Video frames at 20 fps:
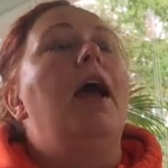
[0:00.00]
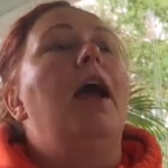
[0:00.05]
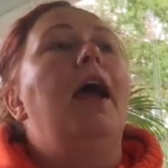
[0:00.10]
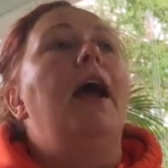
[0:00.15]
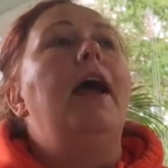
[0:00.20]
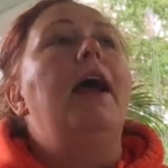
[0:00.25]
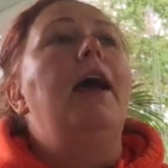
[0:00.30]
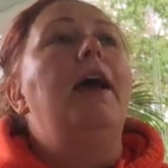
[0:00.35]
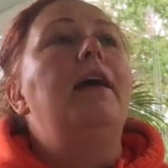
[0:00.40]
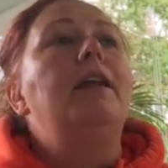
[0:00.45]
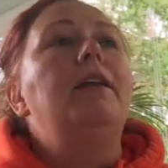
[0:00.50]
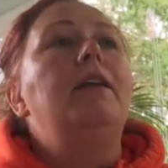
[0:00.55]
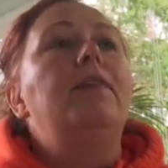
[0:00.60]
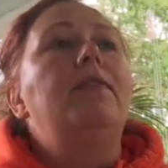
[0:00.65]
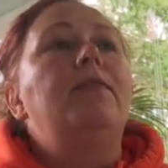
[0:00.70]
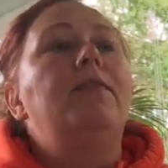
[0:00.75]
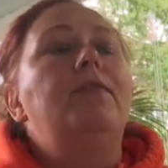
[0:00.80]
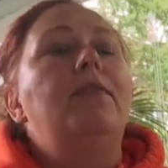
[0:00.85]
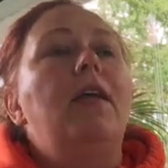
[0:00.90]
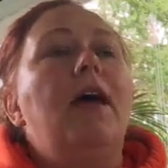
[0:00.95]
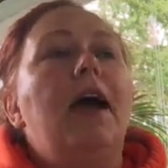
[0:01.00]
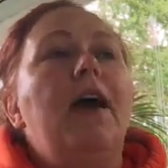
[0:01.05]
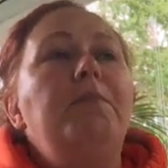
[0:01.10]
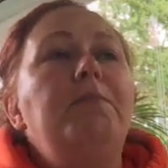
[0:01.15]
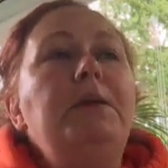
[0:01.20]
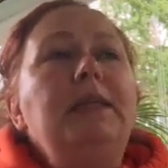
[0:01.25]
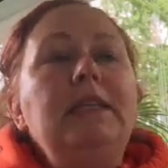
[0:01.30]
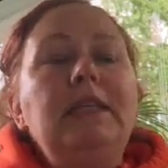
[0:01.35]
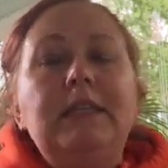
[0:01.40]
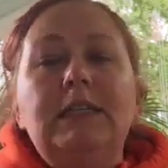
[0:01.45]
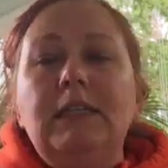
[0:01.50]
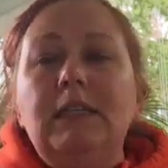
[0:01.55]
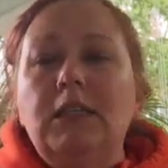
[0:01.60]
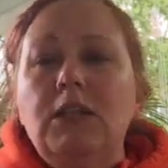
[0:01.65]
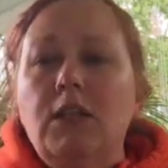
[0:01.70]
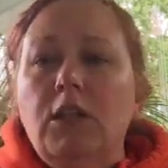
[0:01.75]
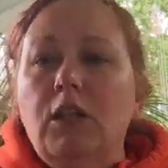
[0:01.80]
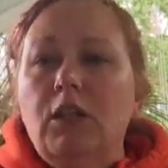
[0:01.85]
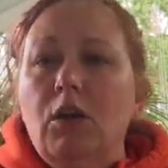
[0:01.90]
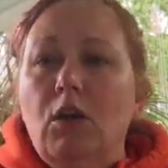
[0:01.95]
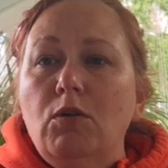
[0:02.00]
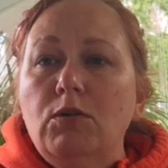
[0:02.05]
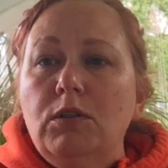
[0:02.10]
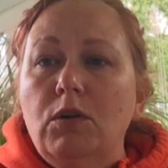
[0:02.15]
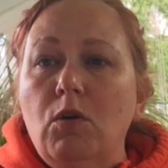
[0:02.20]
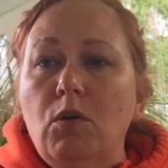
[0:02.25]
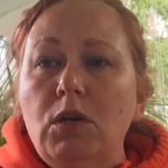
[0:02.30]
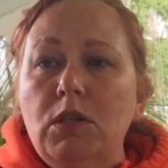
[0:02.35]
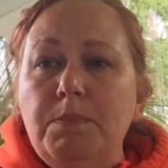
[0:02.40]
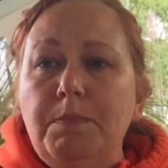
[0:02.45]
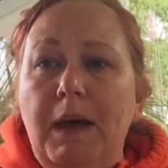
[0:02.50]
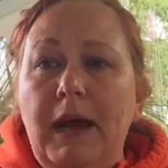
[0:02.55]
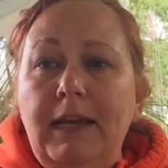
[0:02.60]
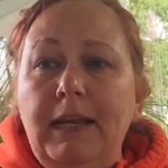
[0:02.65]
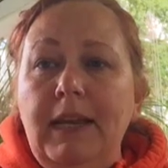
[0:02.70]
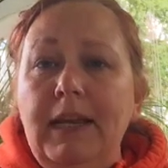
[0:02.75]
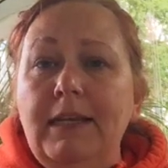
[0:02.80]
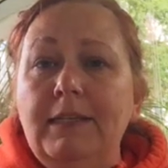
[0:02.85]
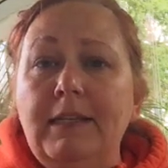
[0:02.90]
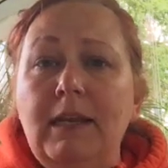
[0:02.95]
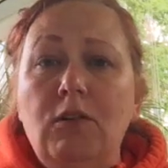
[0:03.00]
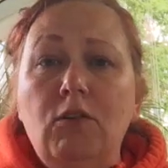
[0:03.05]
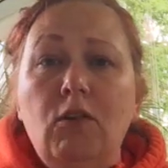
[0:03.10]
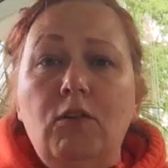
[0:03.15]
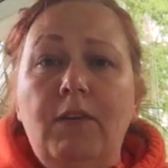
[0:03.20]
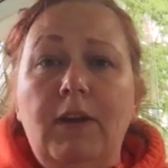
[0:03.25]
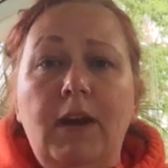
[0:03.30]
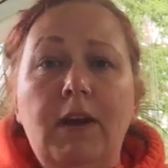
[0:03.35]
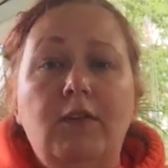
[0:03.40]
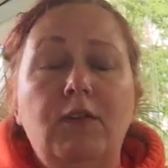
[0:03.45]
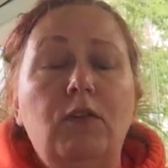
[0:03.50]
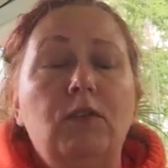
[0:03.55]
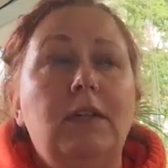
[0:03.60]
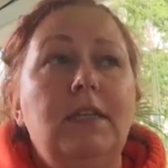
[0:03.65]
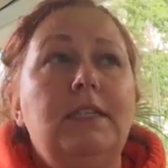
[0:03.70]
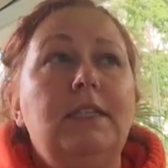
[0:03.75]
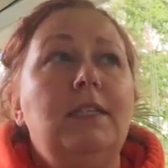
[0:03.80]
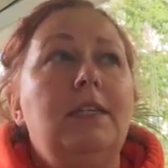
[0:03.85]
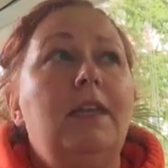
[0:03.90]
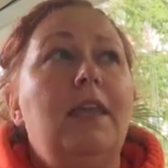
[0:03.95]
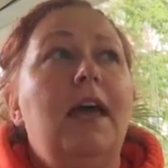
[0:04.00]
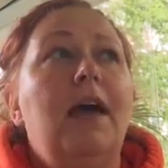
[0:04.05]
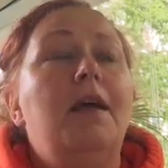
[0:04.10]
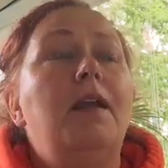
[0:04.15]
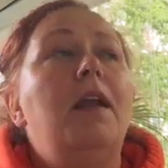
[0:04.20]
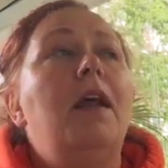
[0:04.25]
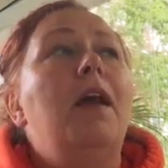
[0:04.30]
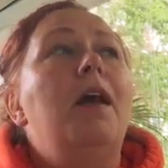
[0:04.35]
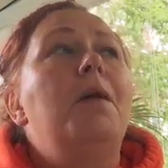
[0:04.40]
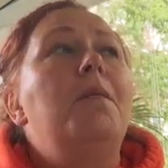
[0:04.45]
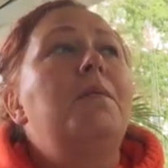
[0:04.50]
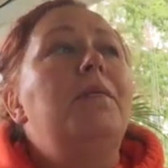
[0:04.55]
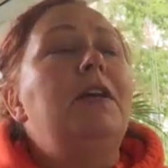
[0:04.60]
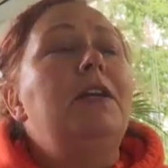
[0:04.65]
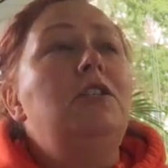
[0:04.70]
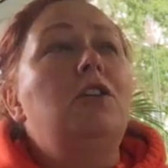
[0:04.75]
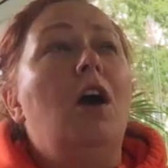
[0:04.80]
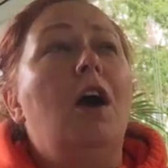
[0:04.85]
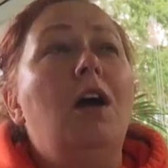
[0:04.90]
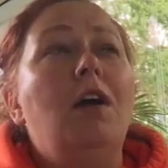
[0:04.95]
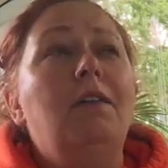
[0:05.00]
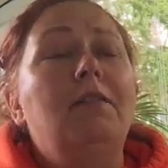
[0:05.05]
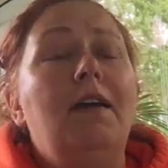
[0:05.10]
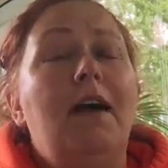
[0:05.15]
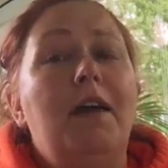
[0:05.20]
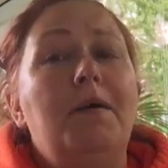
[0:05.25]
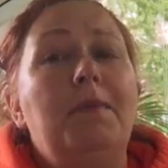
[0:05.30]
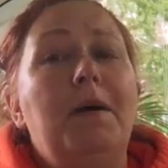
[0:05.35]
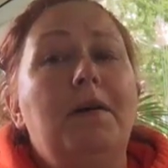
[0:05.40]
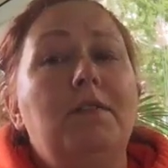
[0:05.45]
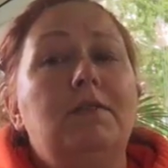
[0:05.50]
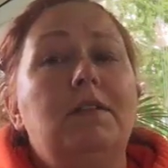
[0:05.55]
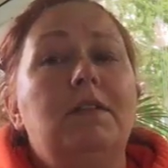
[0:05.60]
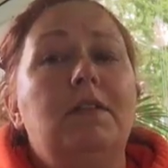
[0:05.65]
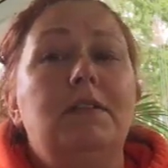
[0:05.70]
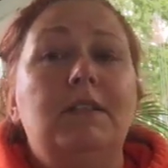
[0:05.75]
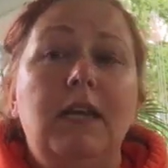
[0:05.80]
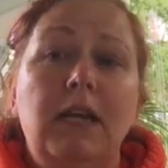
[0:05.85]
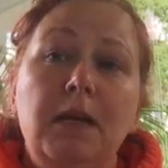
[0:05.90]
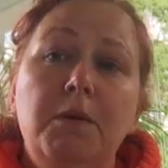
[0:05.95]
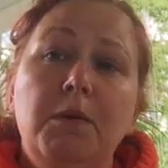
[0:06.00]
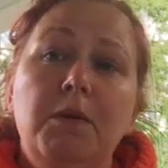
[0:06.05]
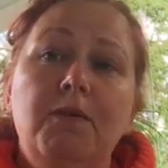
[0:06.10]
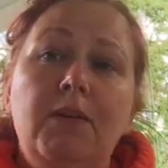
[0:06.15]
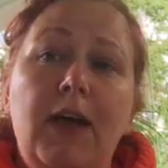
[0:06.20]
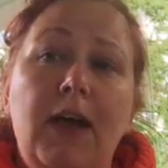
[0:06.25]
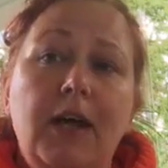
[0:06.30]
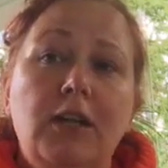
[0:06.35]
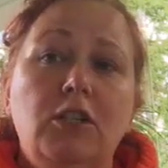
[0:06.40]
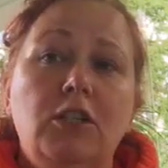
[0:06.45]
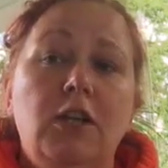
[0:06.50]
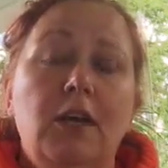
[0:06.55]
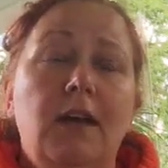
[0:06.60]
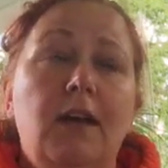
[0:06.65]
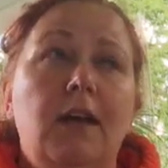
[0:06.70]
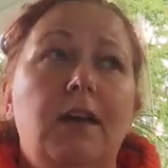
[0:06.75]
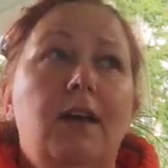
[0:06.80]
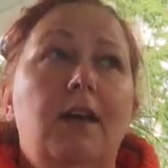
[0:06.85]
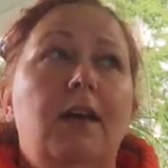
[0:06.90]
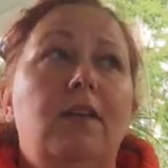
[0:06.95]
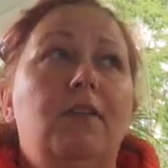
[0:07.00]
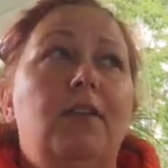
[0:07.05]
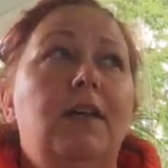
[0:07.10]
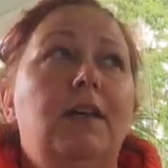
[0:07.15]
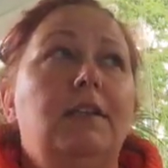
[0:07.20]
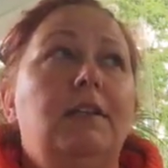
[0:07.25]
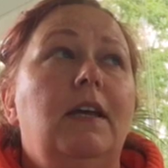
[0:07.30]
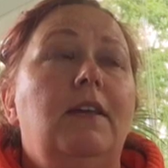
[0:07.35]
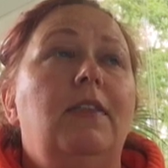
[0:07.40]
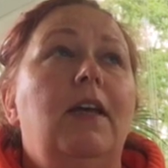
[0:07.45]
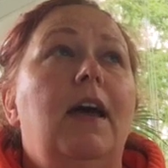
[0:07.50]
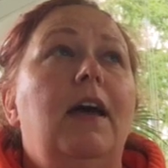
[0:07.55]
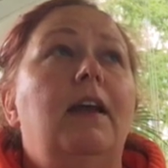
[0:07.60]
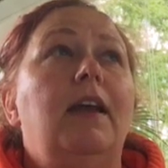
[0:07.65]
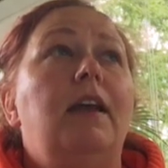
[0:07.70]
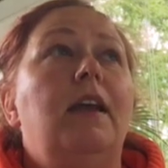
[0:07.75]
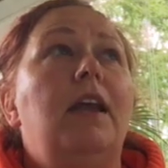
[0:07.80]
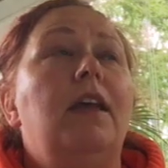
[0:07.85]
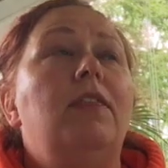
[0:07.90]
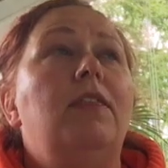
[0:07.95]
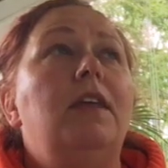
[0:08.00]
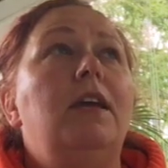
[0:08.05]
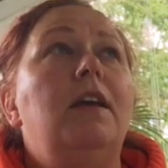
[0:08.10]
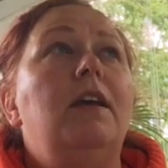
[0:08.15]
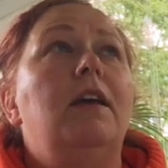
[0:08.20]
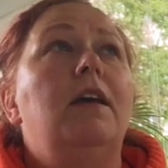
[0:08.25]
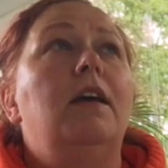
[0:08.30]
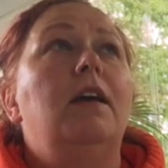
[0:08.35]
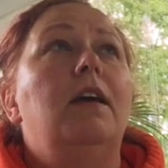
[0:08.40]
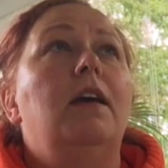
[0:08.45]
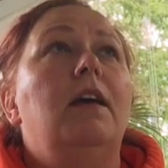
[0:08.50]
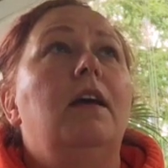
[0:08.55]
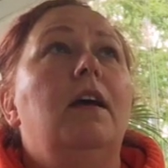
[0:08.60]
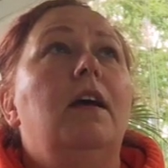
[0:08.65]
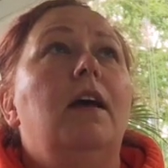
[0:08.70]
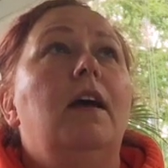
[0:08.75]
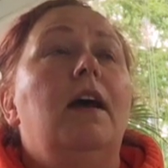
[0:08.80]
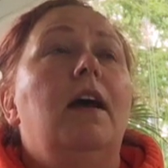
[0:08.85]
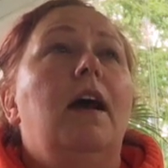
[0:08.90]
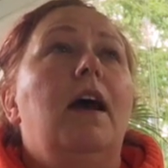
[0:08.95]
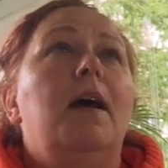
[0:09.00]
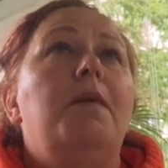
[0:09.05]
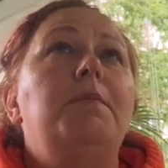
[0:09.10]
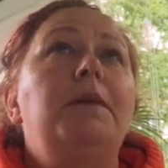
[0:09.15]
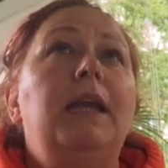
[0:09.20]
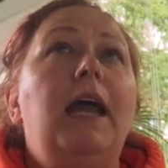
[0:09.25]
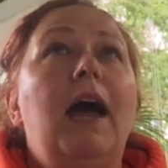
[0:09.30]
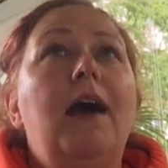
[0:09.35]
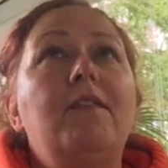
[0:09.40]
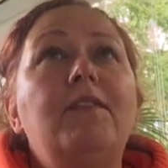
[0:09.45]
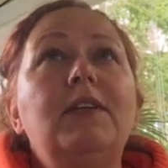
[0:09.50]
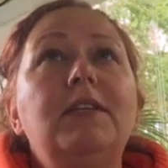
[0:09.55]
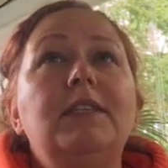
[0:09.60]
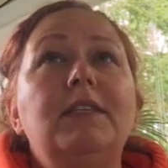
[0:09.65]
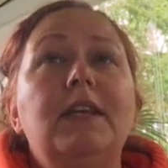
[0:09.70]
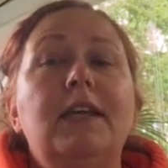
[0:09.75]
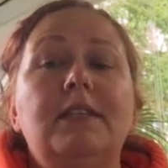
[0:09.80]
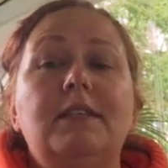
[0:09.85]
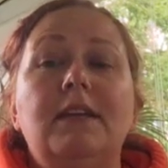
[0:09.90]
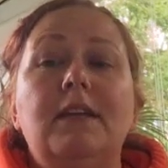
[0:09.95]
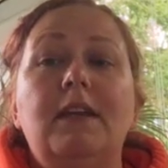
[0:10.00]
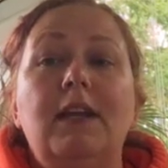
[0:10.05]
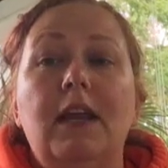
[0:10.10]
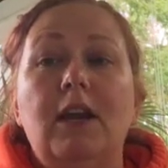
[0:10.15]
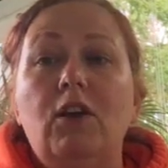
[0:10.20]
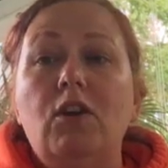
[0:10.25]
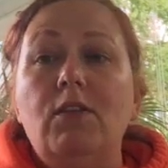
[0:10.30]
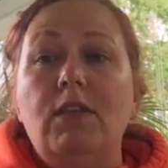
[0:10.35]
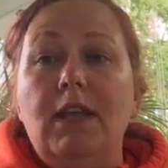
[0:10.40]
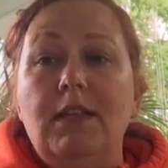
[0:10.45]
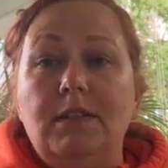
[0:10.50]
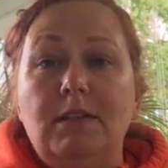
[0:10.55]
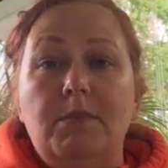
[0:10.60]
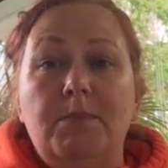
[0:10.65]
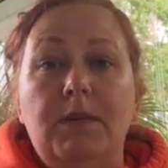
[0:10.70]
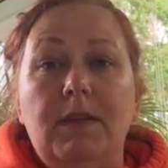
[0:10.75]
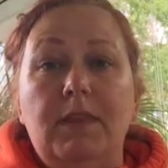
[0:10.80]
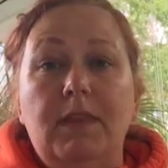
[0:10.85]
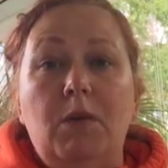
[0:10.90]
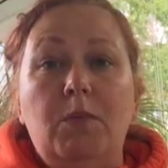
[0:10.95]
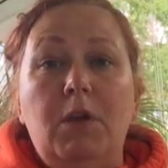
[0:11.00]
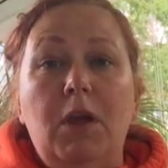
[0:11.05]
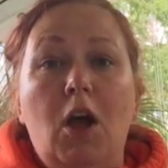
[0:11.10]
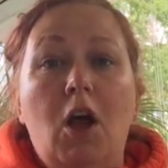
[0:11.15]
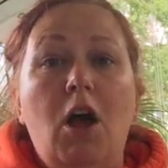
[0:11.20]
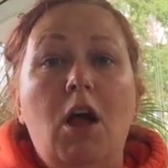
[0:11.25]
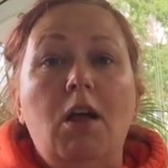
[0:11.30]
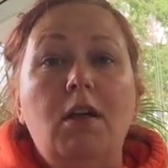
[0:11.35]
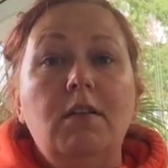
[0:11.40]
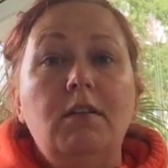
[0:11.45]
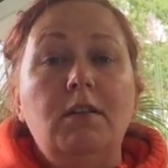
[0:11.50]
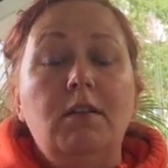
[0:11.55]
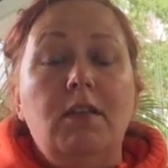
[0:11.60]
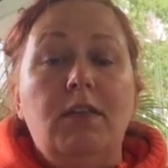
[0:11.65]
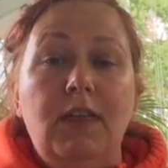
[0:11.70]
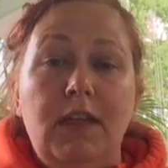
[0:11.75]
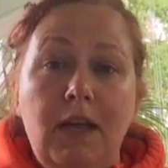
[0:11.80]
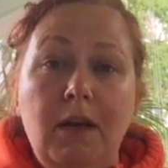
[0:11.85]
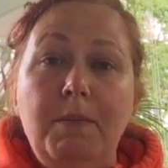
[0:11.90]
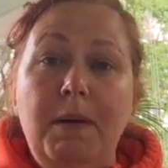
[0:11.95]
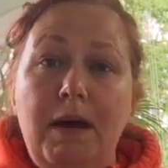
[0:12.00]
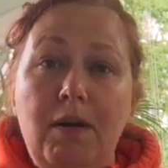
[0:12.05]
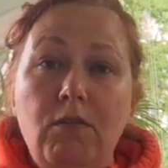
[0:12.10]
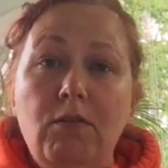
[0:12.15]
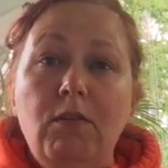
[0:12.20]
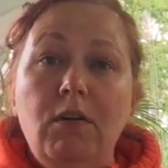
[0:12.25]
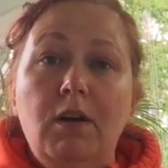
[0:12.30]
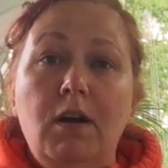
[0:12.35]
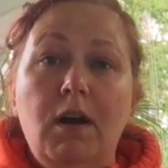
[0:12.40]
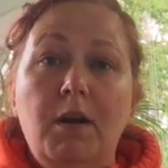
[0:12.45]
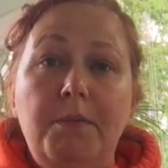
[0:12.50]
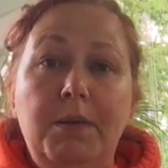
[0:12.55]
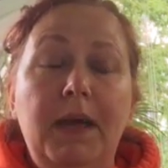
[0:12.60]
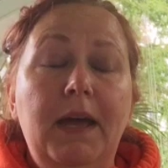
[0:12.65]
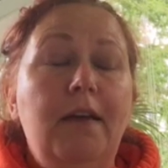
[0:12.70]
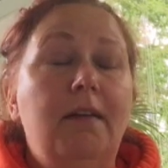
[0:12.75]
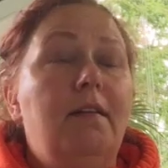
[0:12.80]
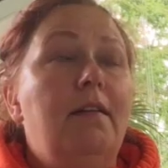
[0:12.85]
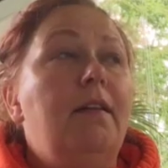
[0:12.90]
And I've been listening to the Clotheshorse Podcast. I don't know if any of you listen to that. They talk a lot about sustainable fashion and things like that. And I think, obviously as a knitter, that's something that we all think about a bit.